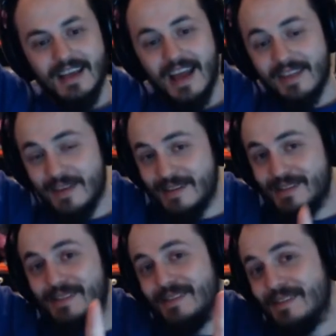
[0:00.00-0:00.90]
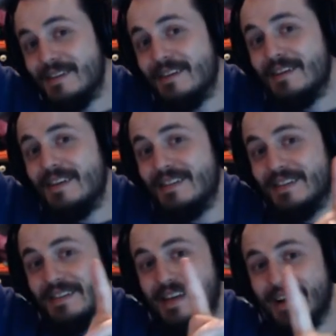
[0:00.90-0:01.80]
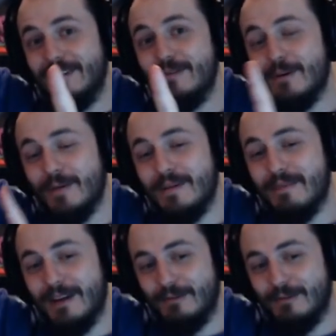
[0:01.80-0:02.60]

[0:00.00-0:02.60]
And this is exactly what Redman was